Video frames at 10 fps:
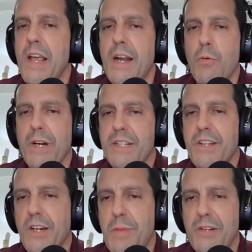Now, we're going to
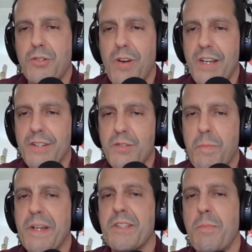talk about trends,
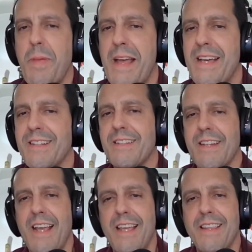picks and pans,
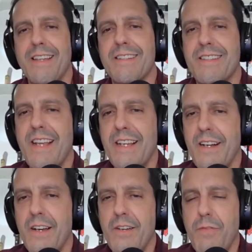and the state
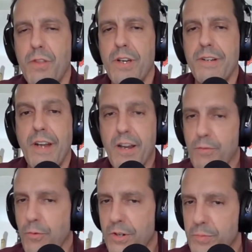of the
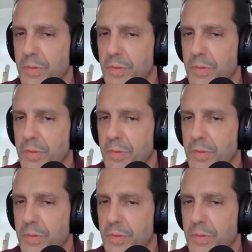knife world.